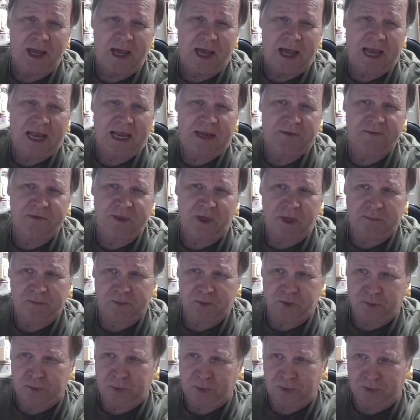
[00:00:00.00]
I have
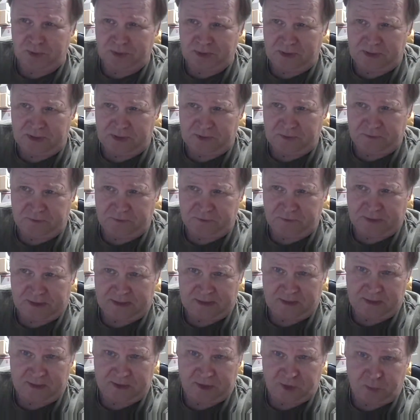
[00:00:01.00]
come to believe
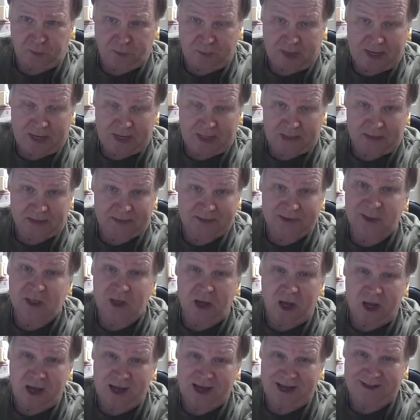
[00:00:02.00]
that this man is
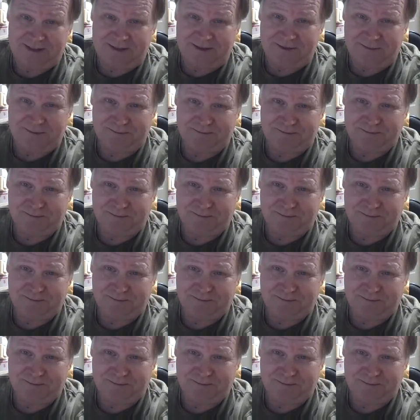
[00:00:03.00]
God.